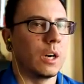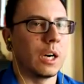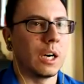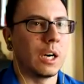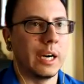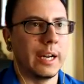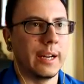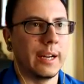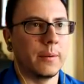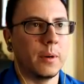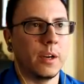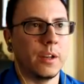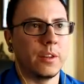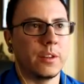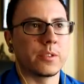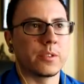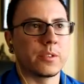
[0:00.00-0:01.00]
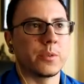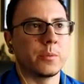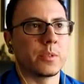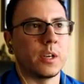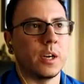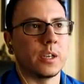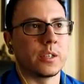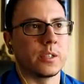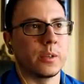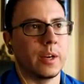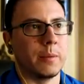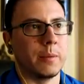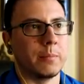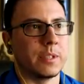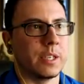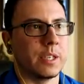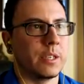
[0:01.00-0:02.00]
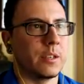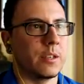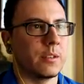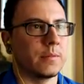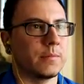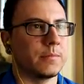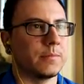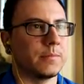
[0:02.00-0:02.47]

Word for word: Alright, well, this room's also empty.